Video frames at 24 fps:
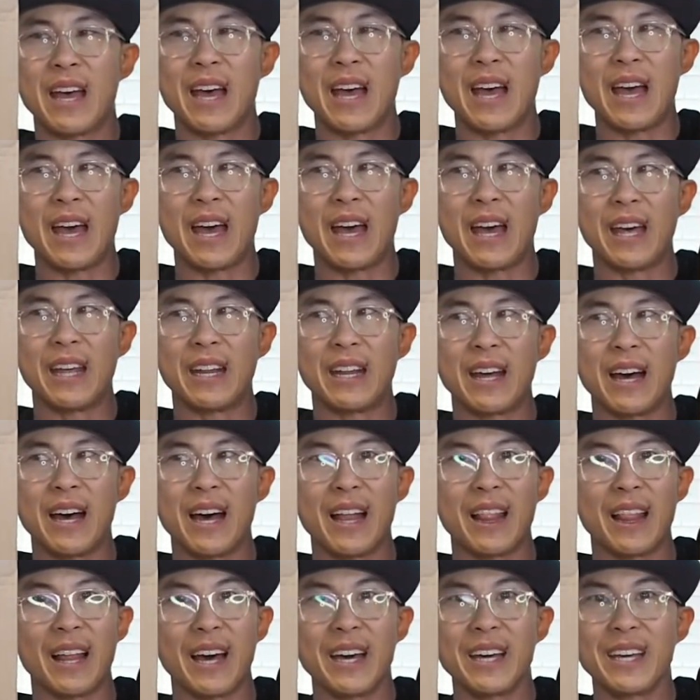And
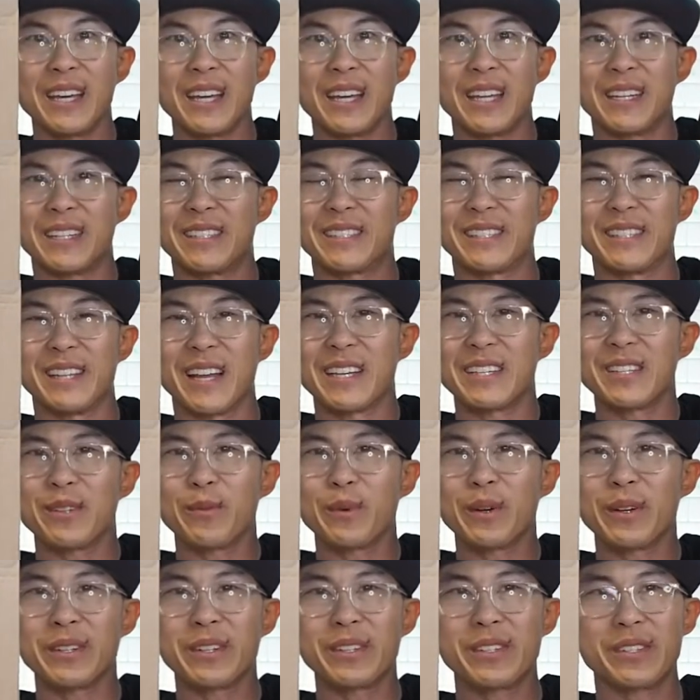I like it. It's nice
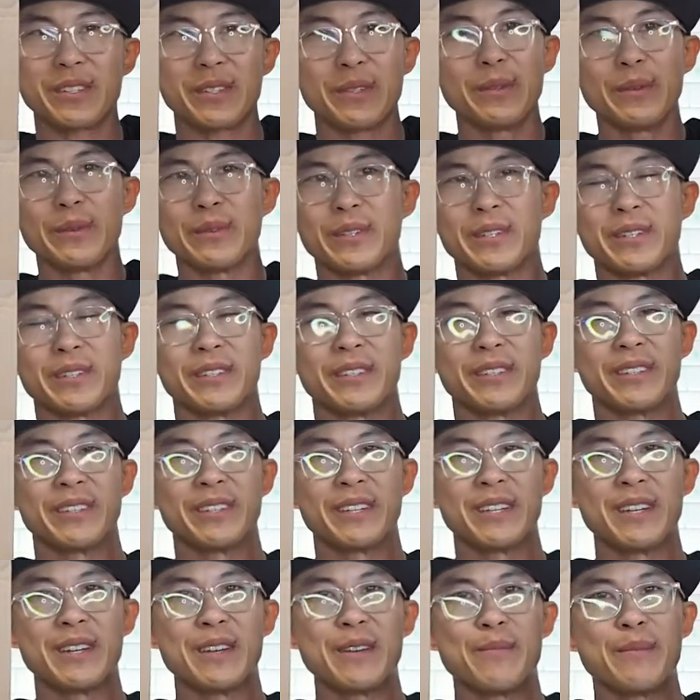wearing a suit.
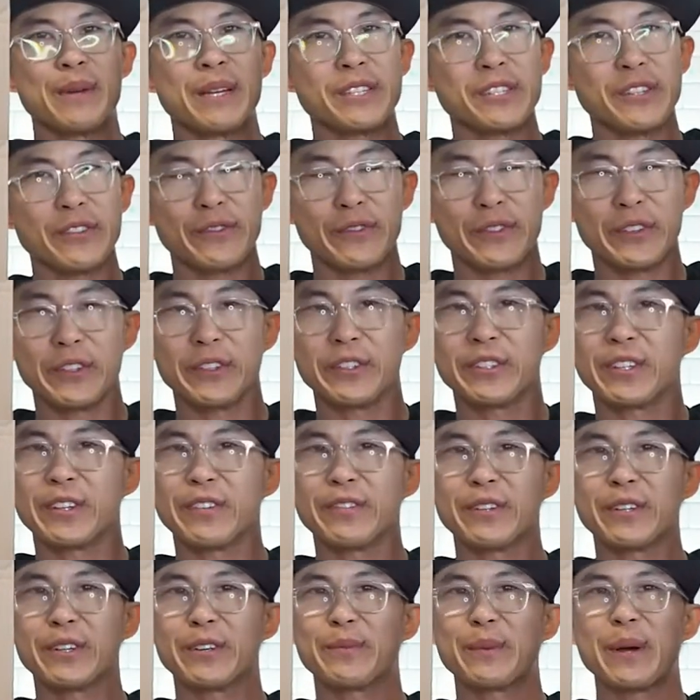It makes you feel
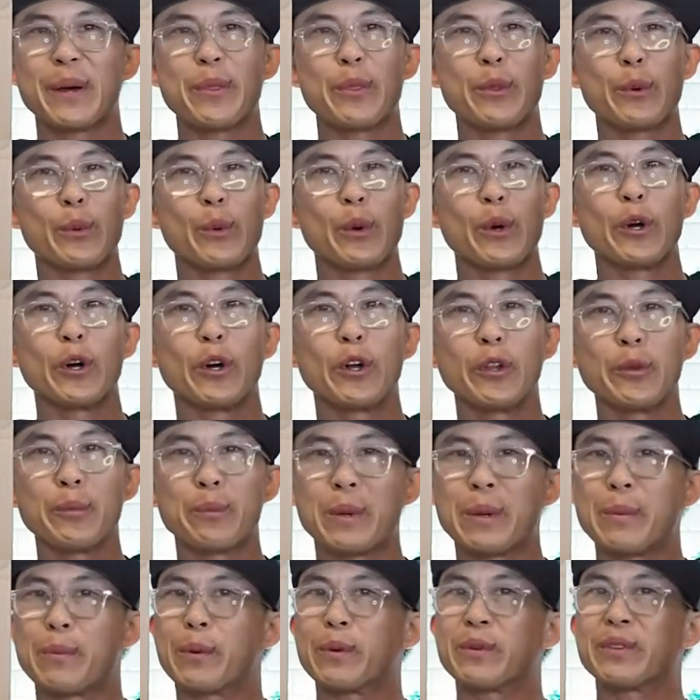different about the world.
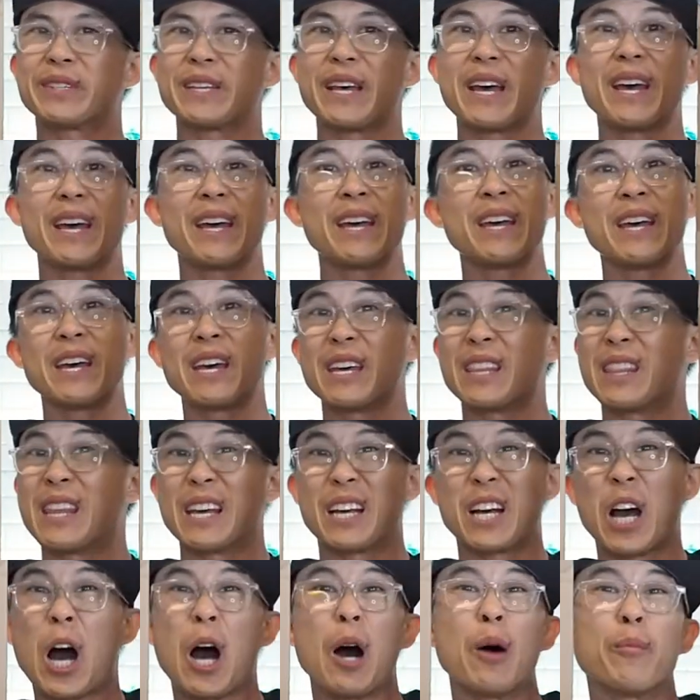People say they
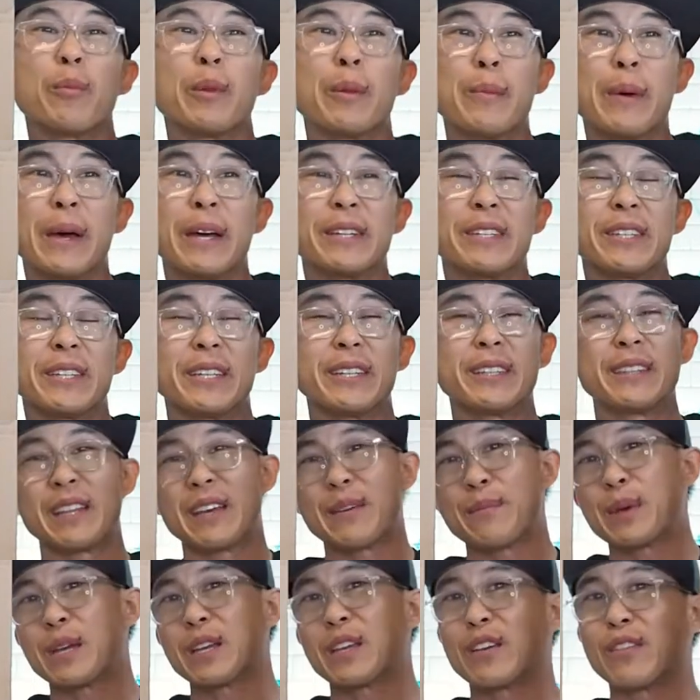compliment it, they
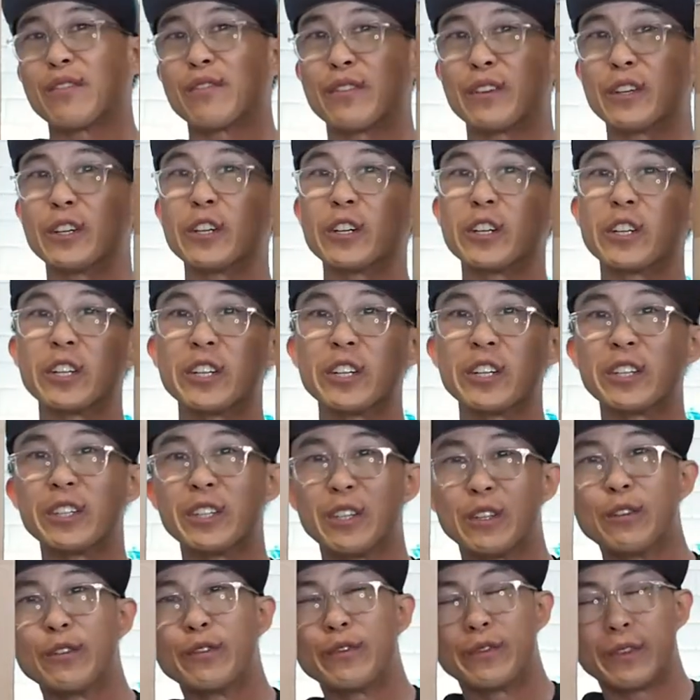make you feel good,
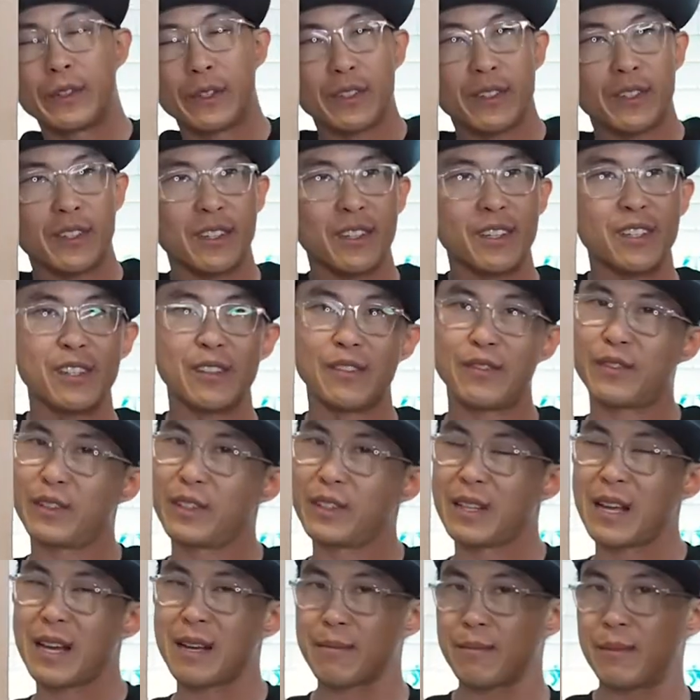you feel good, you feel
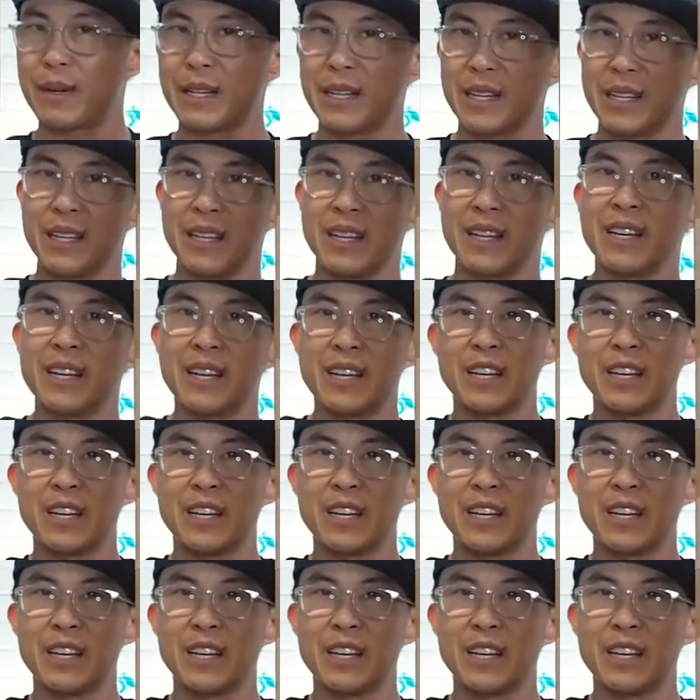like money.